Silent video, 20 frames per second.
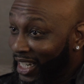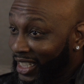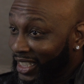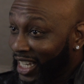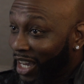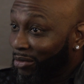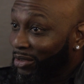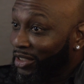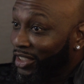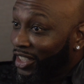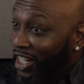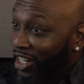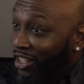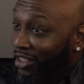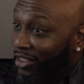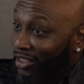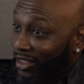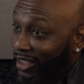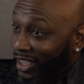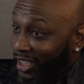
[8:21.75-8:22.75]
because I was
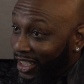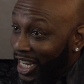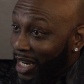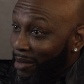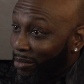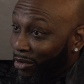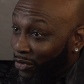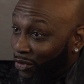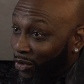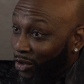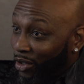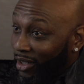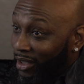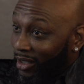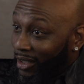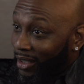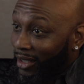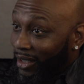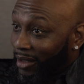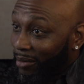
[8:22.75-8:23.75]
there the day before
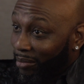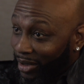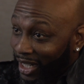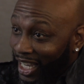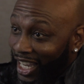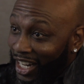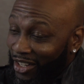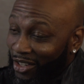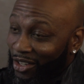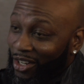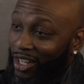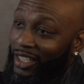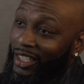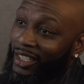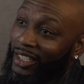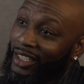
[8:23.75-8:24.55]
planning all of